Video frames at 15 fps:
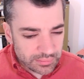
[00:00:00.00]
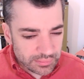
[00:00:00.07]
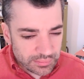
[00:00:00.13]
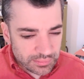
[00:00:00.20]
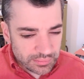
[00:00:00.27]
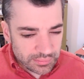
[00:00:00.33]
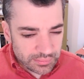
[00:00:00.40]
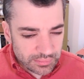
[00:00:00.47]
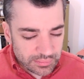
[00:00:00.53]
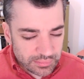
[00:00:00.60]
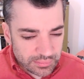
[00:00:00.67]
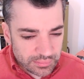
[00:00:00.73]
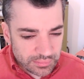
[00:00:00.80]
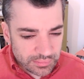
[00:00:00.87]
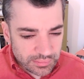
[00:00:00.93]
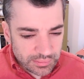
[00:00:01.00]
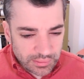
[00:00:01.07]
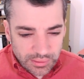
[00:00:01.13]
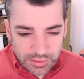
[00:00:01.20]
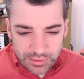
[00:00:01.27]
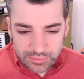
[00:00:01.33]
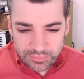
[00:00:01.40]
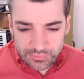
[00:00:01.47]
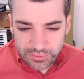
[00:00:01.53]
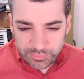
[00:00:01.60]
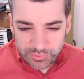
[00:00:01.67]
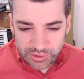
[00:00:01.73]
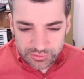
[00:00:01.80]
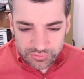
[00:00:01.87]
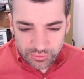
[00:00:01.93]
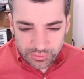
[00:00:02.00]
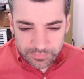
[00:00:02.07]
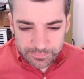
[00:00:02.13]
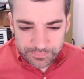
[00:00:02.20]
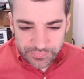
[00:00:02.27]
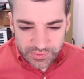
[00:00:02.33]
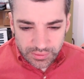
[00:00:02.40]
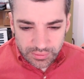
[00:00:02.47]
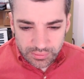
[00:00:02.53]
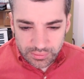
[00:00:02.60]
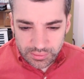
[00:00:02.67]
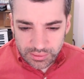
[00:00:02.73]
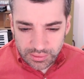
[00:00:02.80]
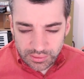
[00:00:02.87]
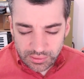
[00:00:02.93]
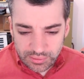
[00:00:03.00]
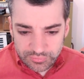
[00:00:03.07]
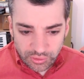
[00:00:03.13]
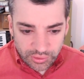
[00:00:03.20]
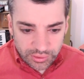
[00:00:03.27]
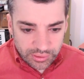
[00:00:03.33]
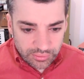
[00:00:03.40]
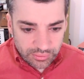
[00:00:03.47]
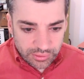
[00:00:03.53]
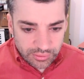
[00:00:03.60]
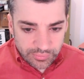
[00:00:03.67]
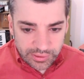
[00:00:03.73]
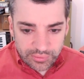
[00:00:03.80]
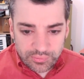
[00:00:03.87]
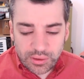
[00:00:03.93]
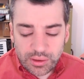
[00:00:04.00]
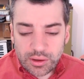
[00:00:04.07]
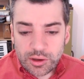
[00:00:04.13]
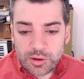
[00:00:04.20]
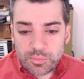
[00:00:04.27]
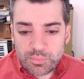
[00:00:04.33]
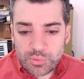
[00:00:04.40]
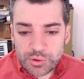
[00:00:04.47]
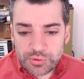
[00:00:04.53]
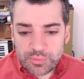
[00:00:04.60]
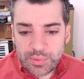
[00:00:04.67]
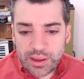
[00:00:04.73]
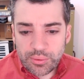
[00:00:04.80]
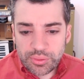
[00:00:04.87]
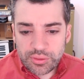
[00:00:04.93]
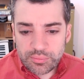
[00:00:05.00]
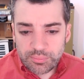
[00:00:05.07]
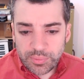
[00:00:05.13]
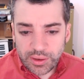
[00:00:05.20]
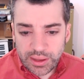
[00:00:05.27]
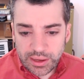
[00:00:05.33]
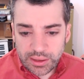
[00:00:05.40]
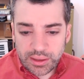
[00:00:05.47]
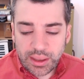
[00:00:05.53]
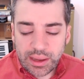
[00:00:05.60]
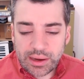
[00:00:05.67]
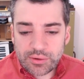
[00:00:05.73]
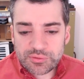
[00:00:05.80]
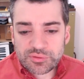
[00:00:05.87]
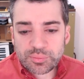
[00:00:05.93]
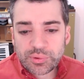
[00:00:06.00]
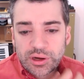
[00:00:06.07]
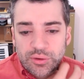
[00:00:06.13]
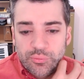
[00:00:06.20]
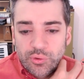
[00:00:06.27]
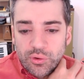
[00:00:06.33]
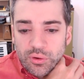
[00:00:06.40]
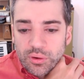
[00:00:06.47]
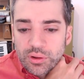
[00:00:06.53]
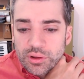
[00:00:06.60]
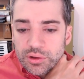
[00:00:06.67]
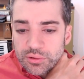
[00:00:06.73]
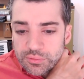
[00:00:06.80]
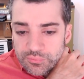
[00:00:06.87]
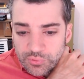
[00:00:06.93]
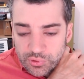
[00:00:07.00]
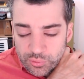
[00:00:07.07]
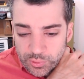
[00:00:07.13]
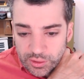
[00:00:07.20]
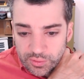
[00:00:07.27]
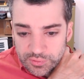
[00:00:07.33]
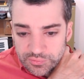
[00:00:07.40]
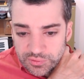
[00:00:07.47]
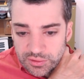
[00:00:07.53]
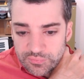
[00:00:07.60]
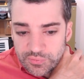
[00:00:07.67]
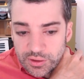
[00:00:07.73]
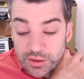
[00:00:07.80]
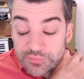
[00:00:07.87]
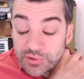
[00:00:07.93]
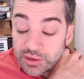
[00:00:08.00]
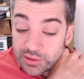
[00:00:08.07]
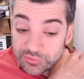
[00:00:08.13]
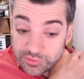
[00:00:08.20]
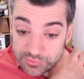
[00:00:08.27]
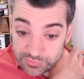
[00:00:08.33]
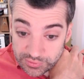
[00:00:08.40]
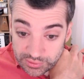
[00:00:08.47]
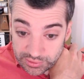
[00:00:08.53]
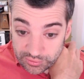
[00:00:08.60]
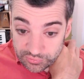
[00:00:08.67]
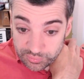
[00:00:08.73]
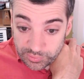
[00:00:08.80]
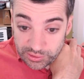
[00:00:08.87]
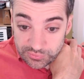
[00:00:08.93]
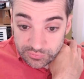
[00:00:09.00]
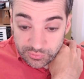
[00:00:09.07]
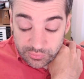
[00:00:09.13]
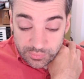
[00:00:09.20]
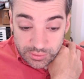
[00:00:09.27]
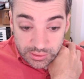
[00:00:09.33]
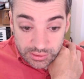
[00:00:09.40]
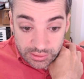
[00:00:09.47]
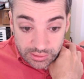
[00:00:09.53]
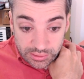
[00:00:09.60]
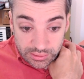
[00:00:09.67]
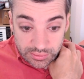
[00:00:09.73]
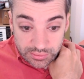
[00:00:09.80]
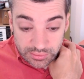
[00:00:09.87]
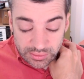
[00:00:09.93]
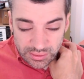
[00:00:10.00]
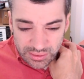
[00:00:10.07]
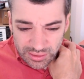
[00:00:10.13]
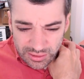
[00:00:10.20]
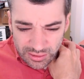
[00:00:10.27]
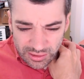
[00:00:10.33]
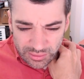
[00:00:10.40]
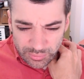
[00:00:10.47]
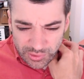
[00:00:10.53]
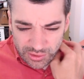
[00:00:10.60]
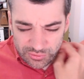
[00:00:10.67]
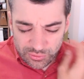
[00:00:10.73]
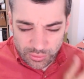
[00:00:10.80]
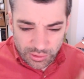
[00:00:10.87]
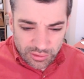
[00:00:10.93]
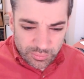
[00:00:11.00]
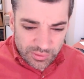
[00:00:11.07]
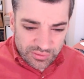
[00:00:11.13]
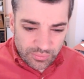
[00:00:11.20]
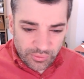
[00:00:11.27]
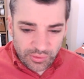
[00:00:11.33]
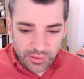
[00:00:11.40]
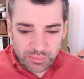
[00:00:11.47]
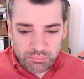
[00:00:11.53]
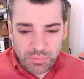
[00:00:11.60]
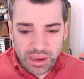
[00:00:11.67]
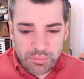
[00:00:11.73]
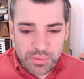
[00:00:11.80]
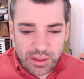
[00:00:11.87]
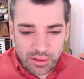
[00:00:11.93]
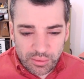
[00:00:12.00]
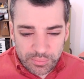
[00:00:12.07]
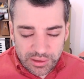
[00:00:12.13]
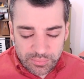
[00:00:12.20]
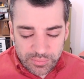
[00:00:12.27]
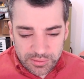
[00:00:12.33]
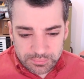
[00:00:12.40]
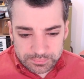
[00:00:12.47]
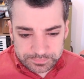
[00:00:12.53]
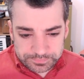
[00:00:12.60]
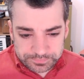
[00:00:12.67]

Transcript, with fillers: I don't, I'm not sure. I'll have to look, at, look around. Motormouth blank. Hairspray roll. For Queen Latifah. I've not actually seen Hairspray, so uh, I'm not sure. It could be something like Maybell, maybe.